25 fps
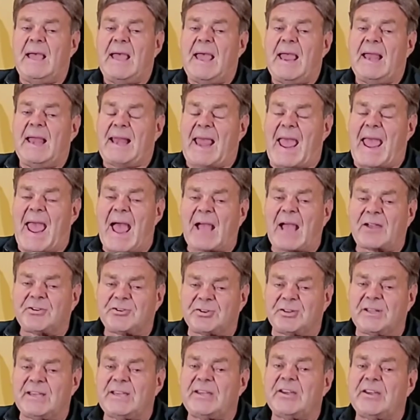It
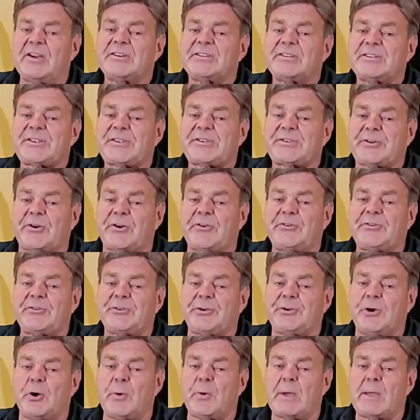actually starts
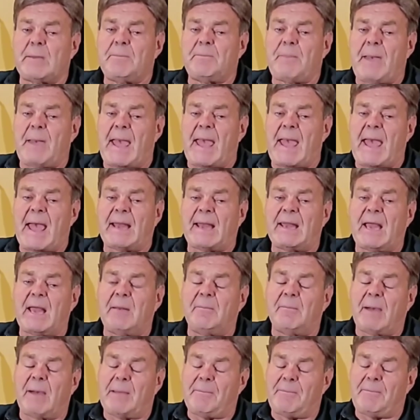going bad,
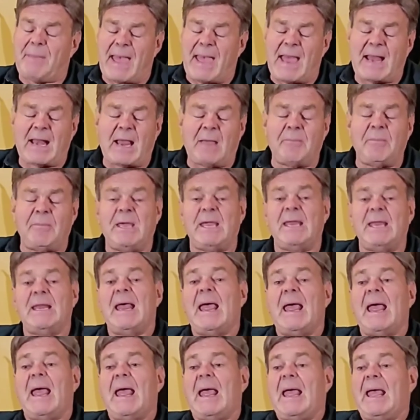and by bad I mean
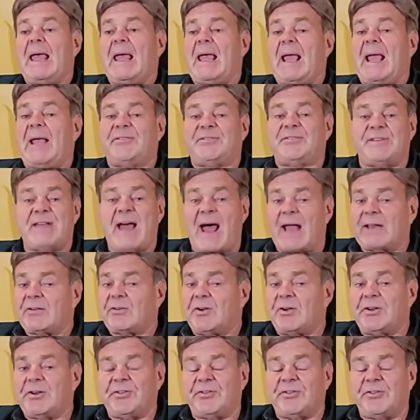it's
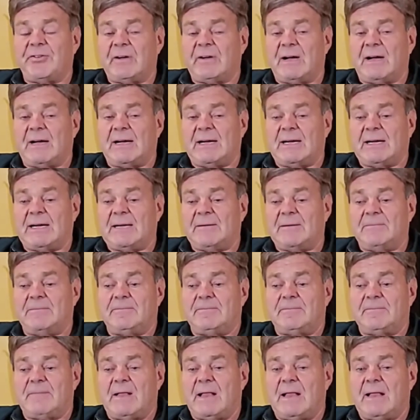not going to uh,
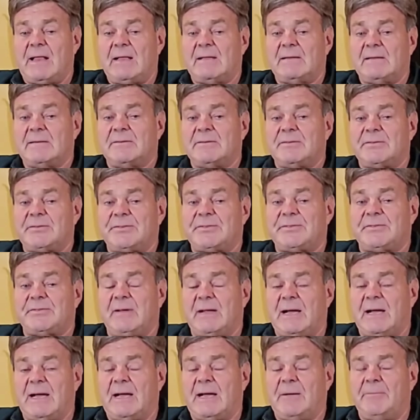
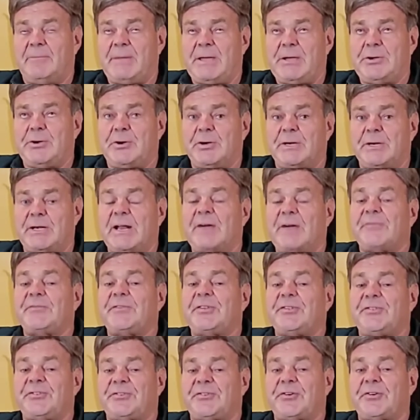uh, be good enough
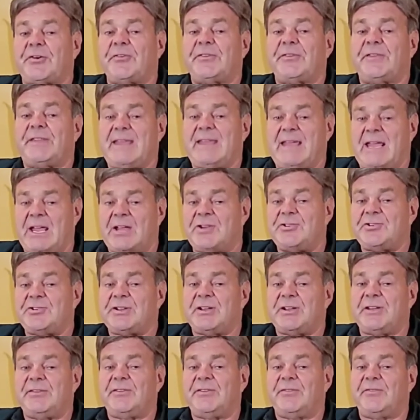to start the
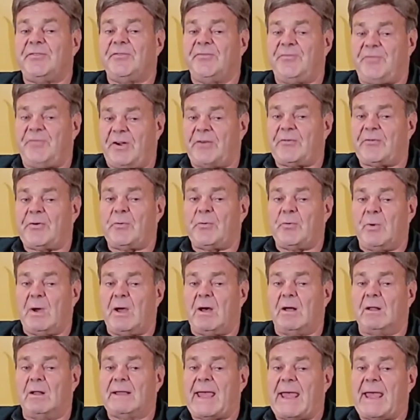engines very
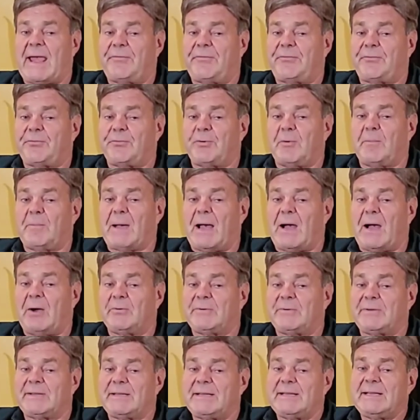well after
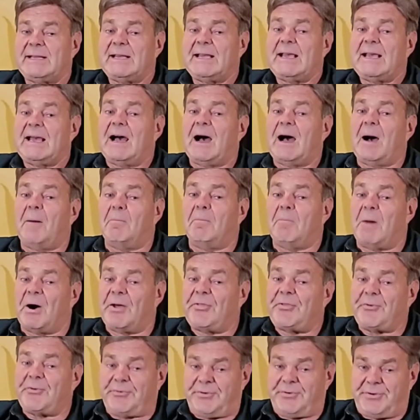about a
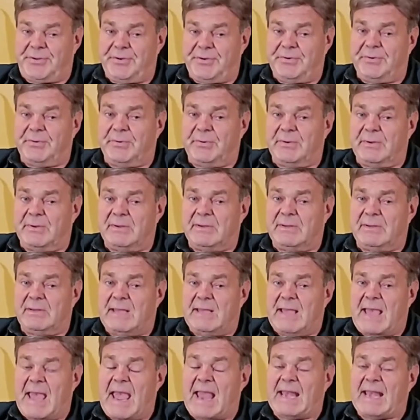month or two.
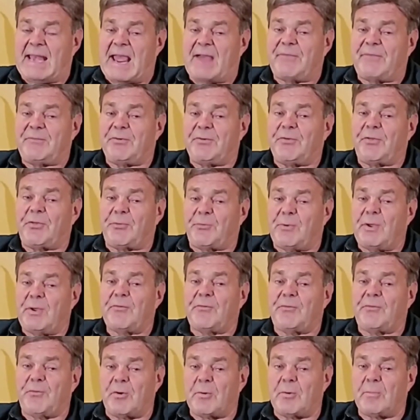And after three
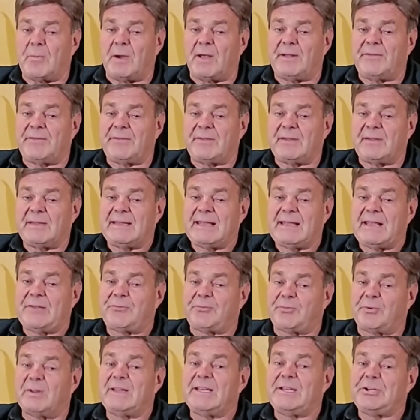or four months,
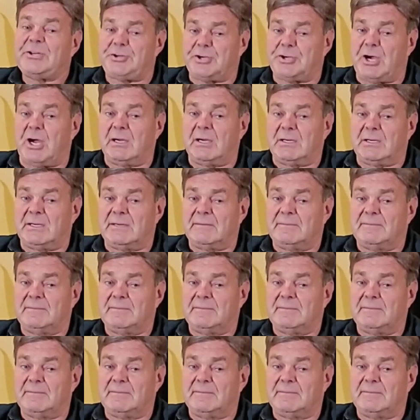it's really junk.